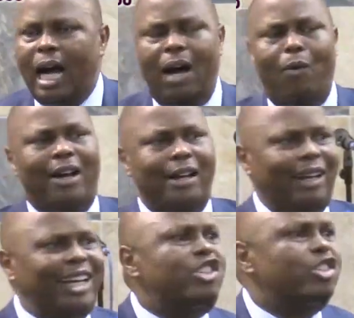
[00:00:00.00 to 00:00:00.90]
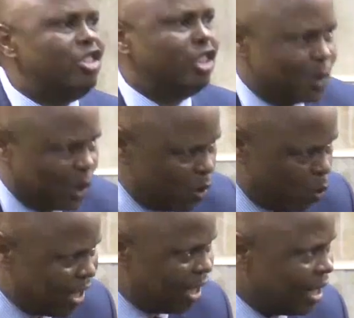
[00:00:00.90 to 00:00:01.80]
Our relationships with
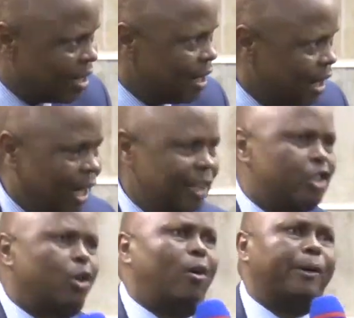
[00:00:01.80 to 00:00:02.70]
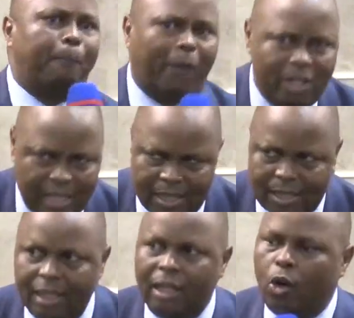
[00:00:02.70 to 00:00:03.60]
one another are so important.